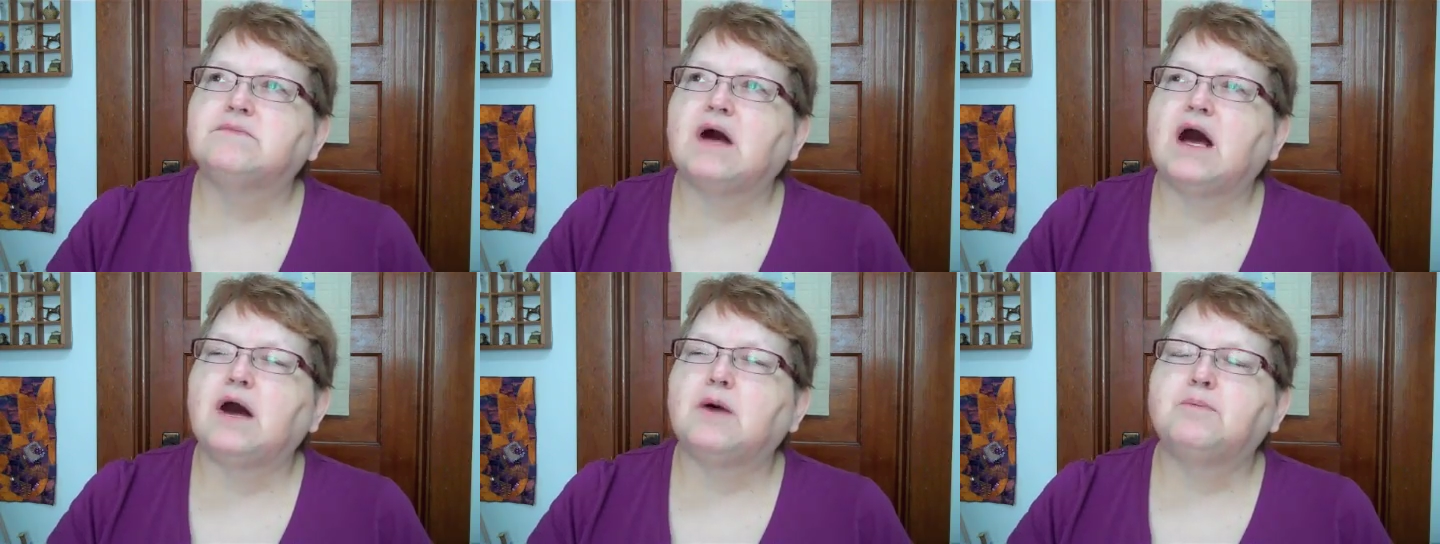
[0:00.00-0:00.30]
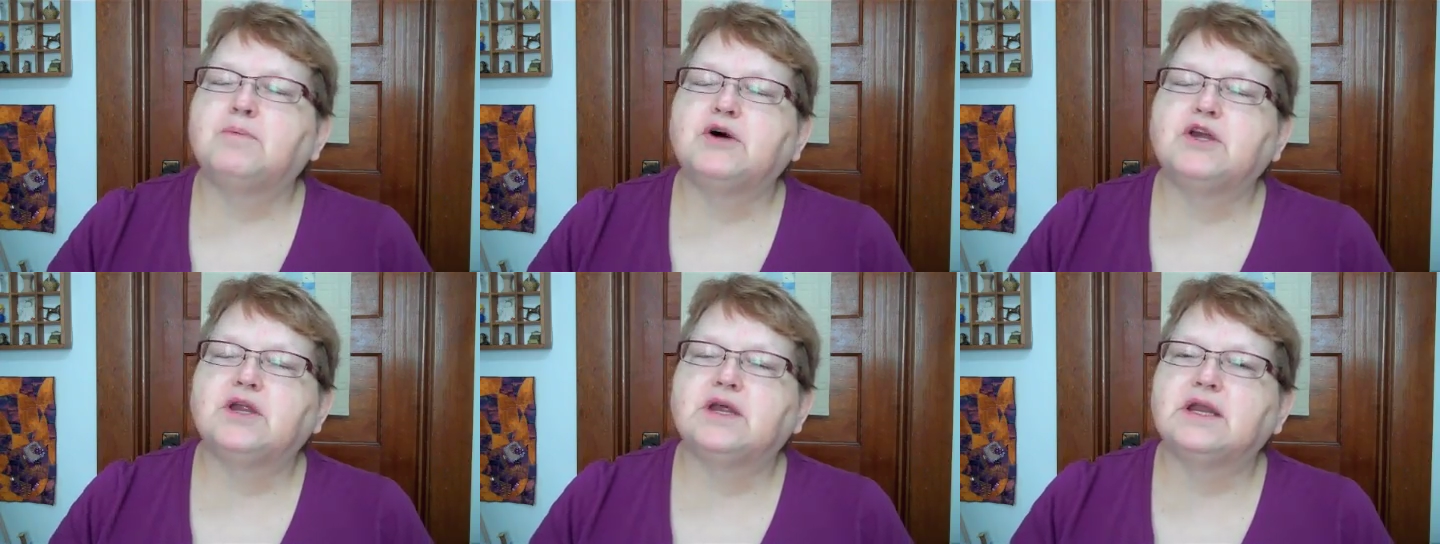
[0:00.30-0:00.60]
I'll
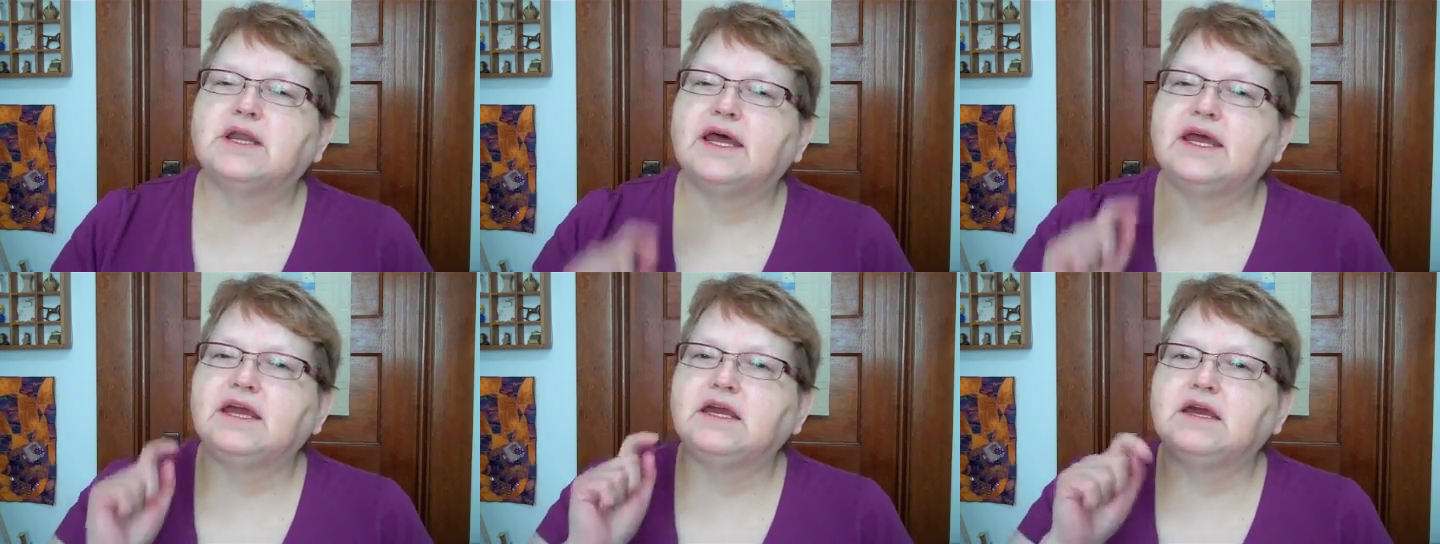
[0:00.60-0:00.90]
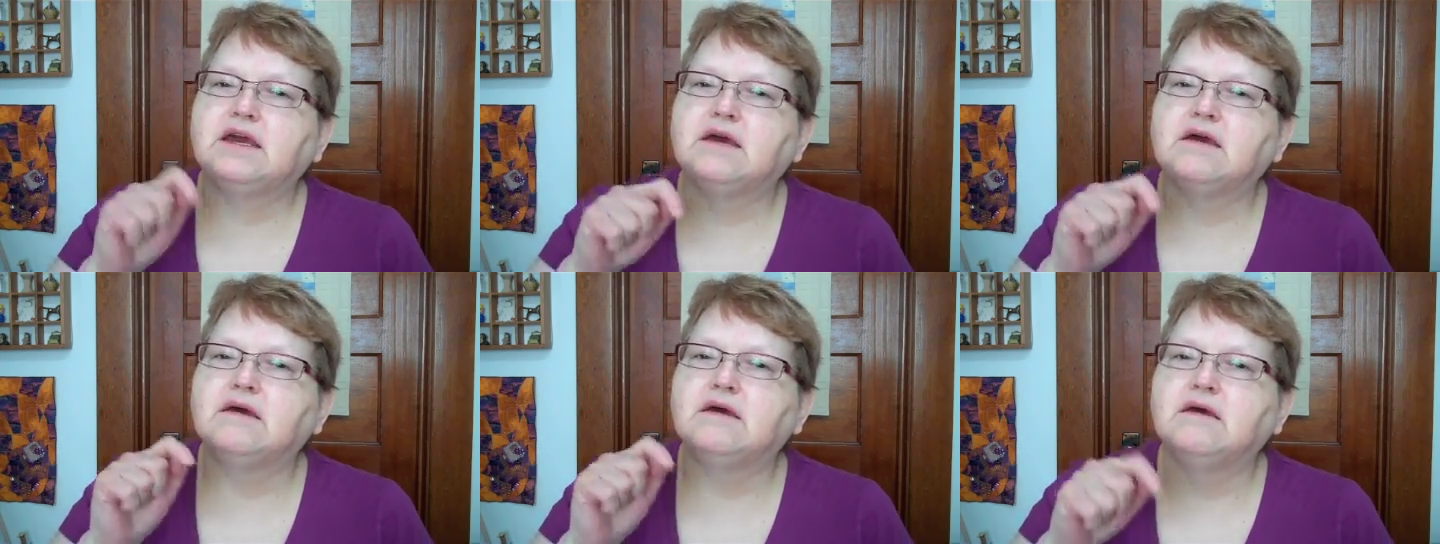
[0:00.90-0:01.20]
put a
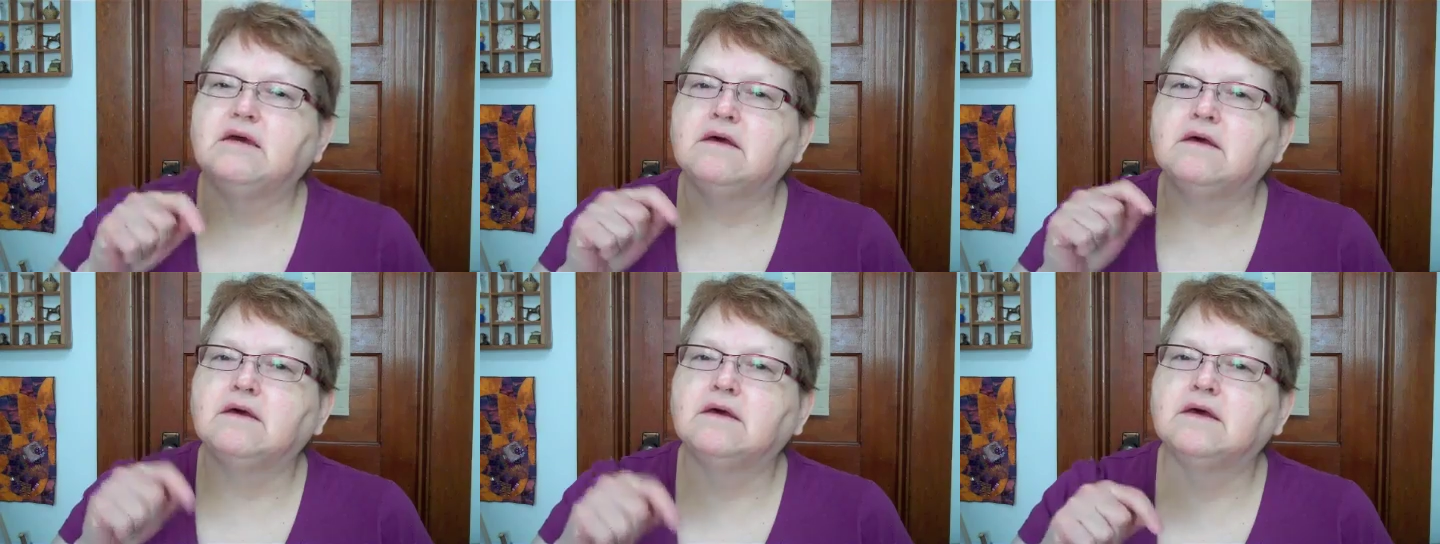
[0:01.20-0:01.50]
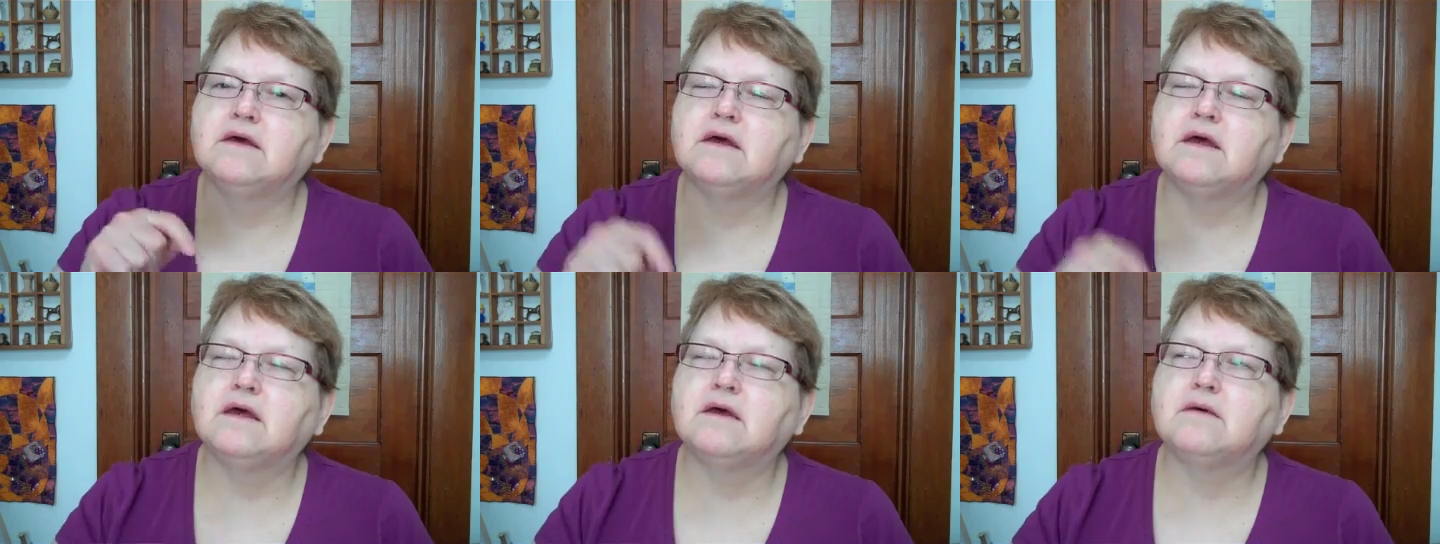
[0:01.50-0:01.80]
link
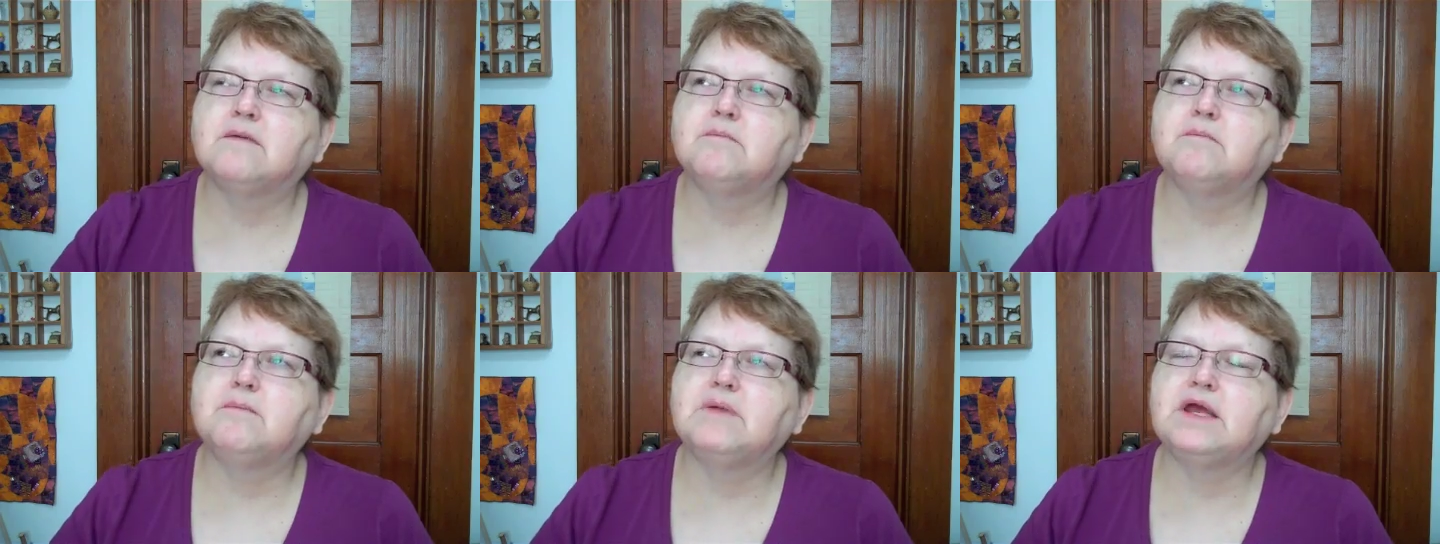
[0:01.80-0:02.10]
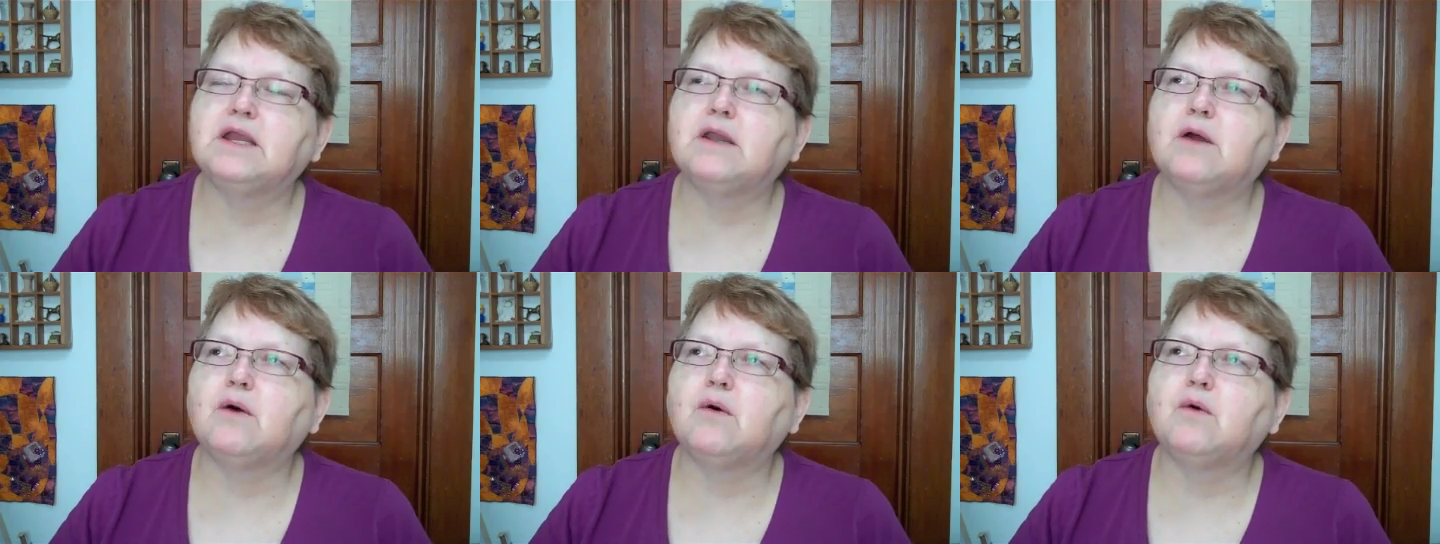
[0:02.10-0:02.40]

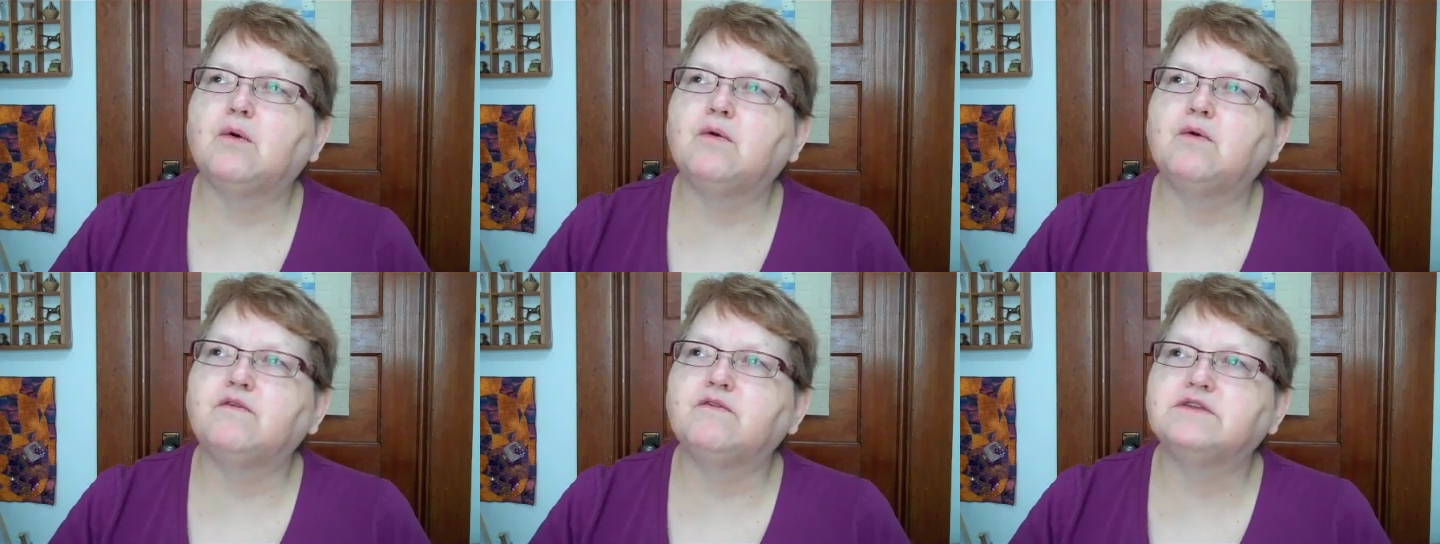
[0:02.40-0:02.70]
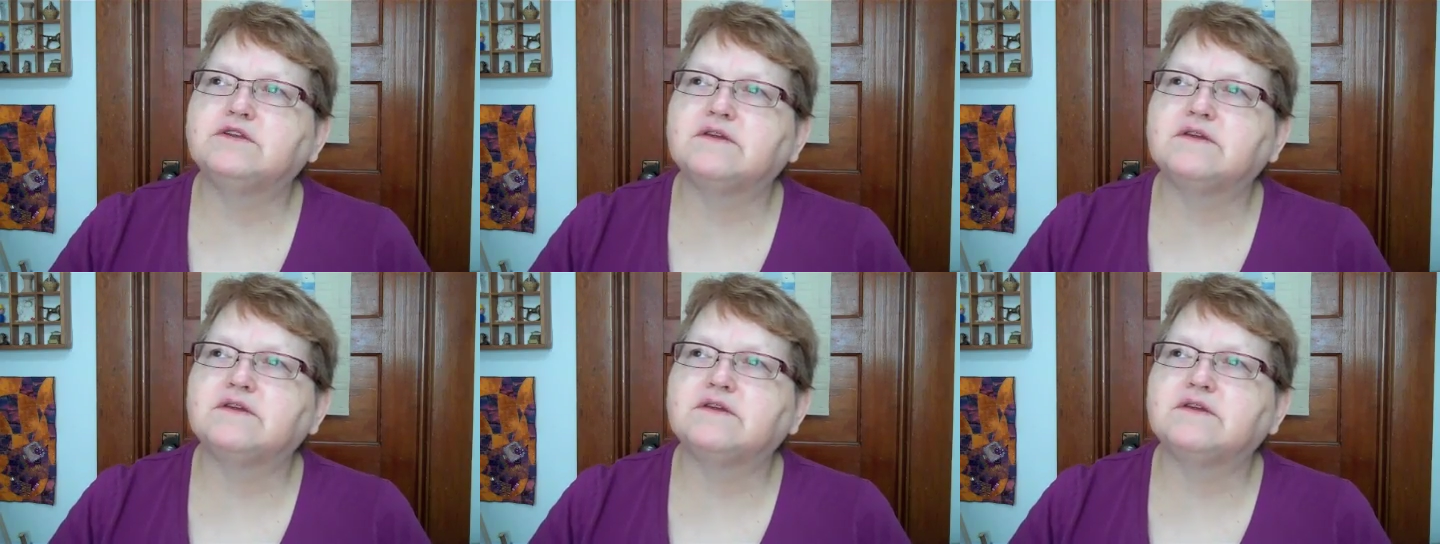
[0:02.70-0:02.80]
below